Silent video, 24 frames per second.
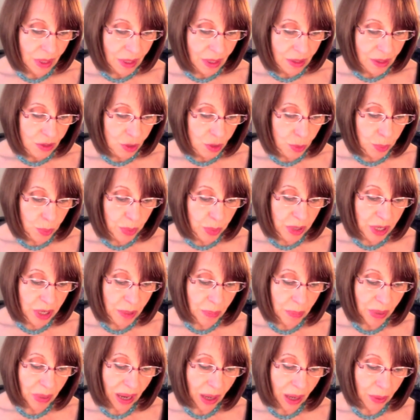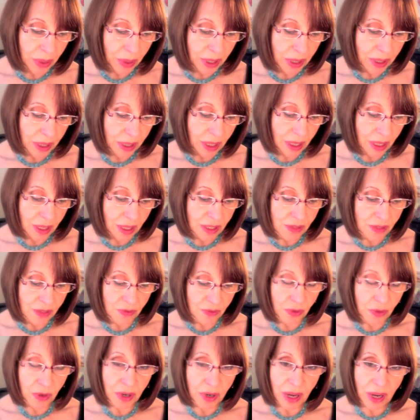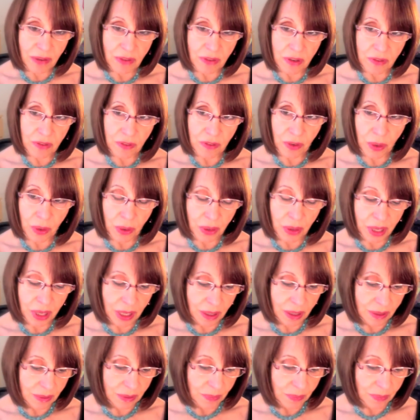Supreme power is forever flowing.